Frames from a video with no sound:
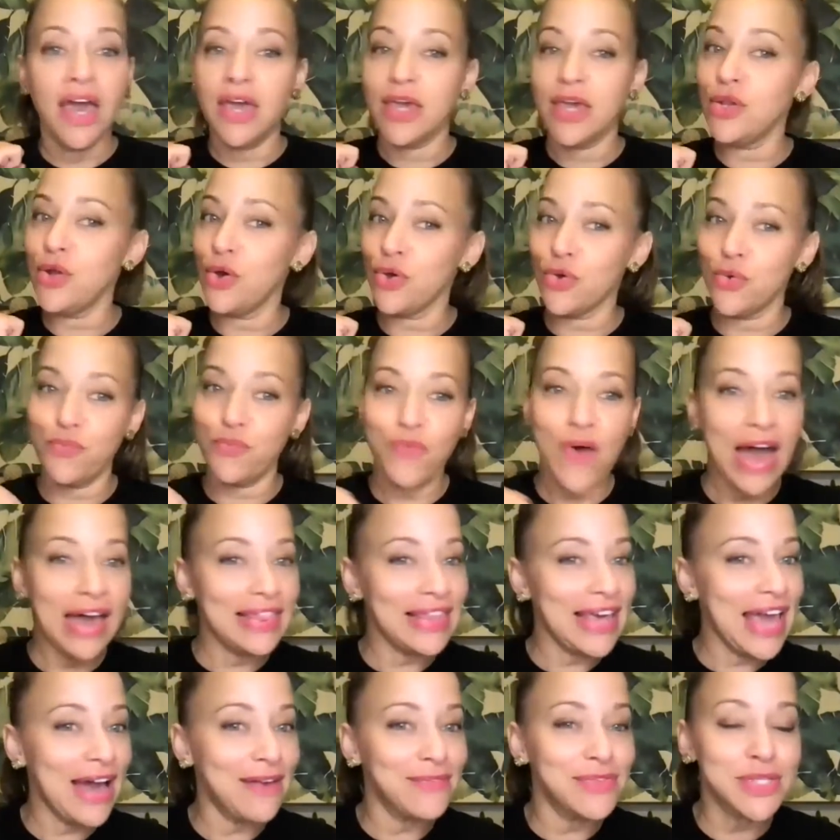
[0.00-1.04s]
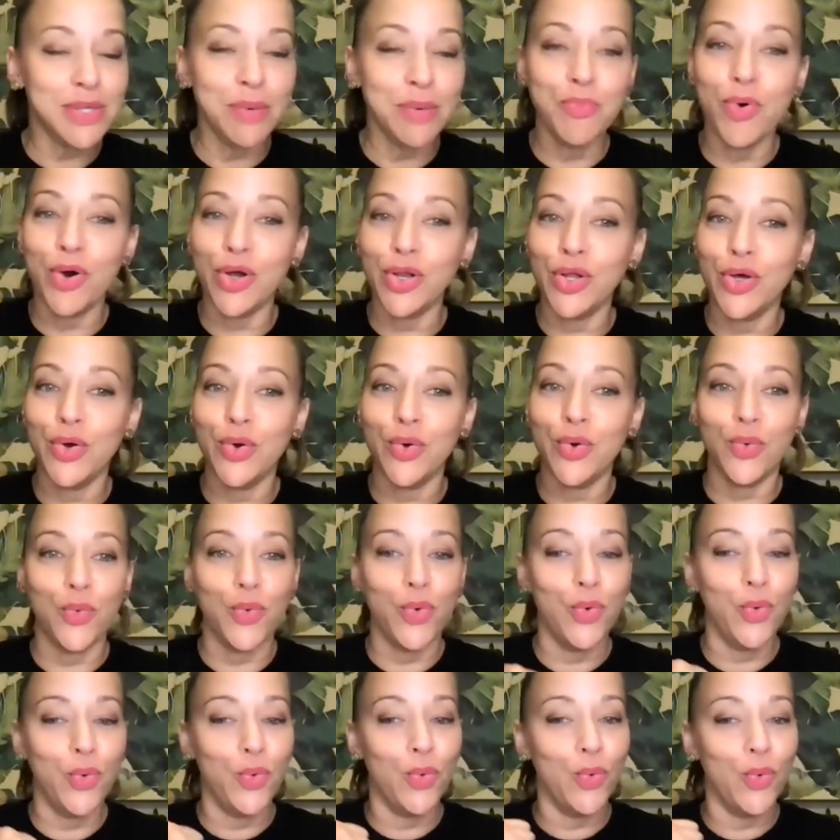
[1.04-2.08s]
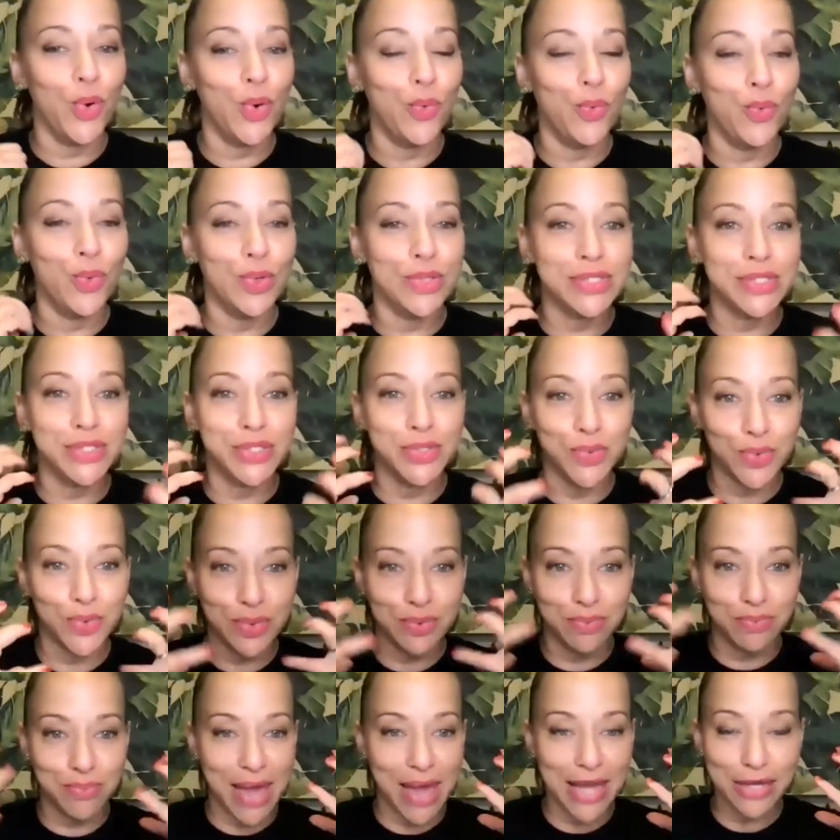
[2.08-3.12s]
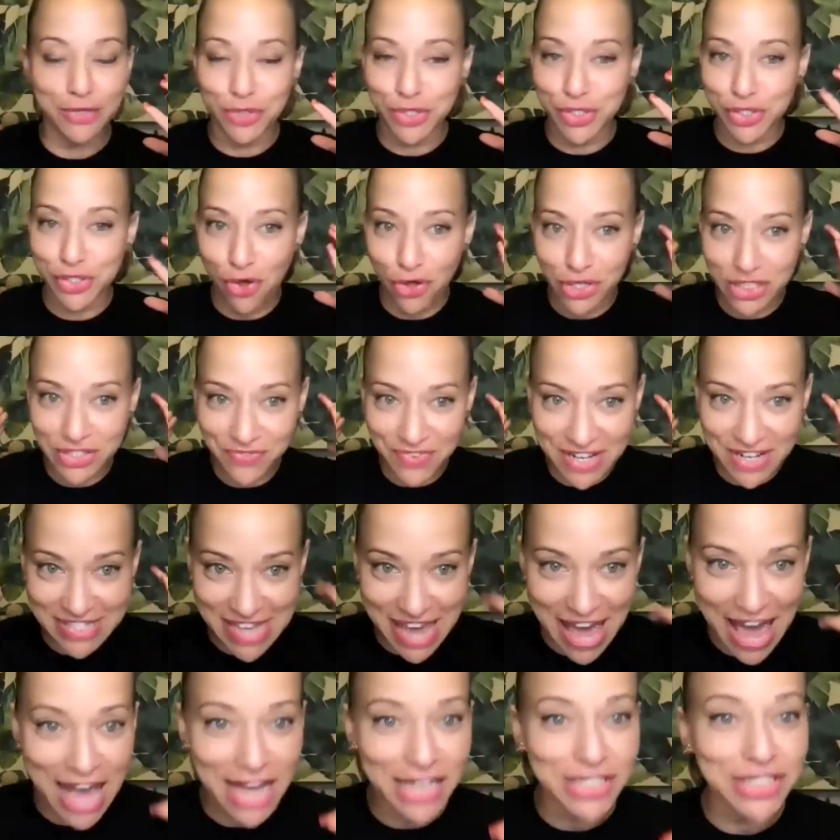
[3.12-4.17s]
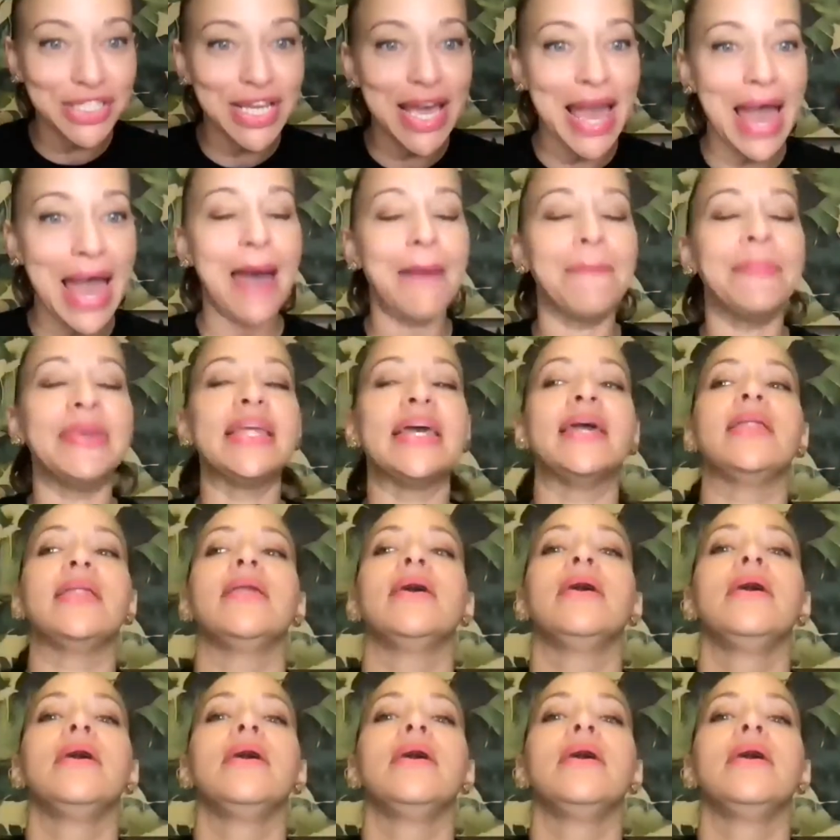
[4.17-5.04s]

you finally have someone who is doing Adrienne's launch event is actually happening.